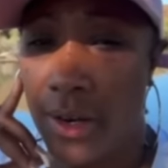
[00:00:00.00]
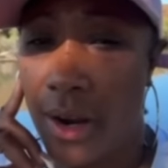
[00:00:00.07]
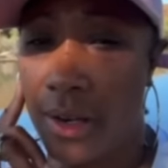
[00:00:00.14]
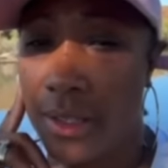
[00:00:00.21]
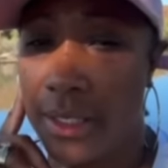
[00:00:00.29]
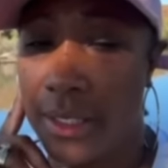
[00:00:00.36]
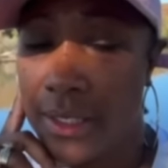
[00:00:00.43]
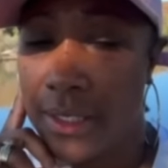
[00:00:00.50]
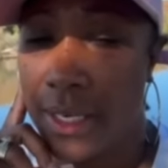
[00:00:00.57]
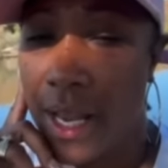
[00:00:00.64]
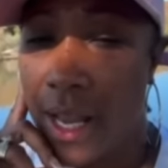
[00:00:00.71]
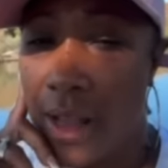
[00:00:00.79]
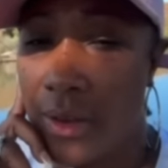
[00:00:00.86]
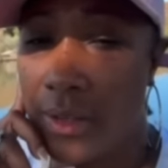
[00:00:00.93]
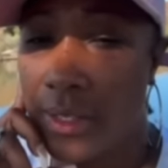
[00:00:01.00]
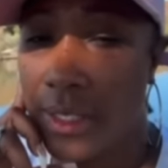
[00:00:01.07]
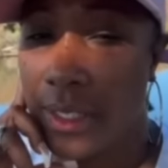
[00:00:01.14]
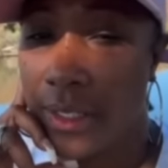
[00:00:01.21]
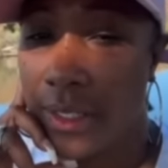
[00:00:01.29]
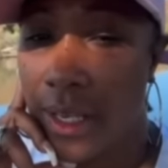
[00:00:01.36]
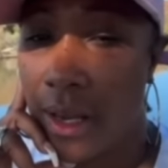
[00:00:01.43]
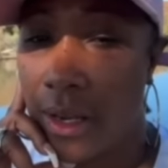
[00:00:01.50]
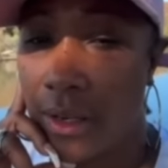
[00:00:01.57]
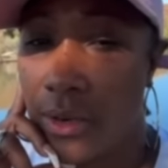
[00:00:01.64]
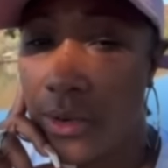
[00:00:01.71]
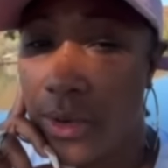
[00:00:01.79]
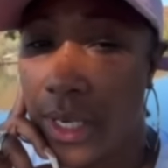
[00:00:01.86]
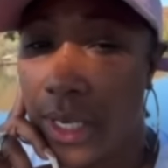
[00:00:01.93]
Karlissa, how six out
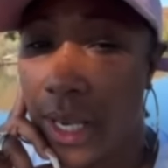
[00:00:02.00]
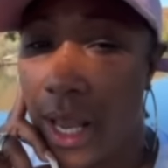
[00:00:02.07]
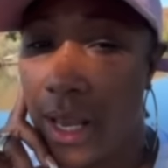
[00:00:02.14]
going?